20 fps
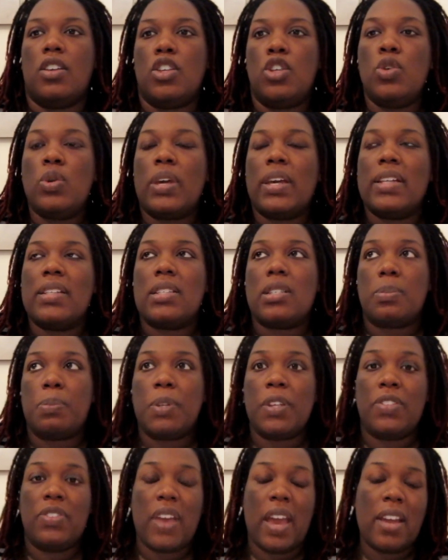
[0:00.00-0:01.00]
You can
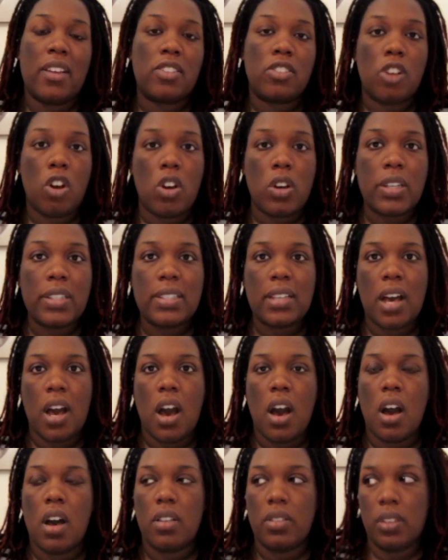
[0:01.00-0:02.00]
split that as long as
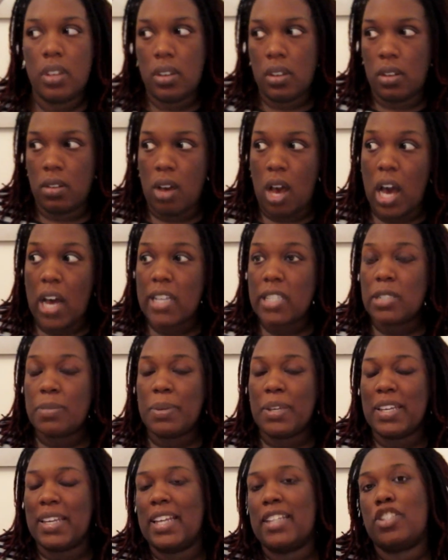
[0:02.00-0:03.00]
the
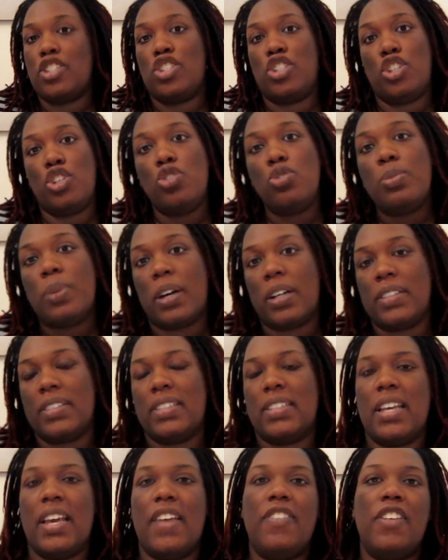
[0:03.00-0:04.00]
husband gets 2
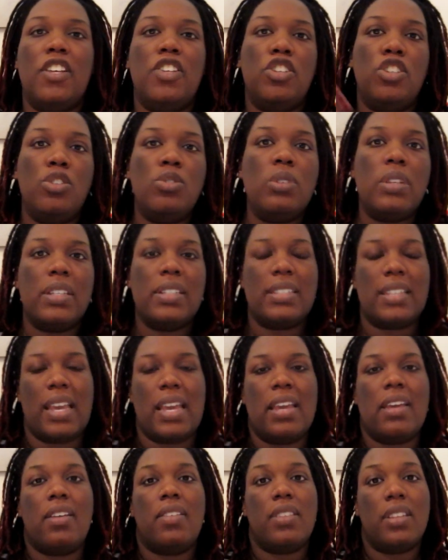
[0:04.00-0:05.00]
months, and then you can
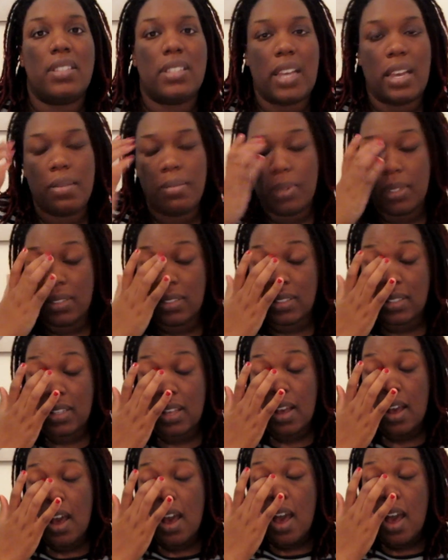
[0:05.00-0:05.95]
take the 10 months.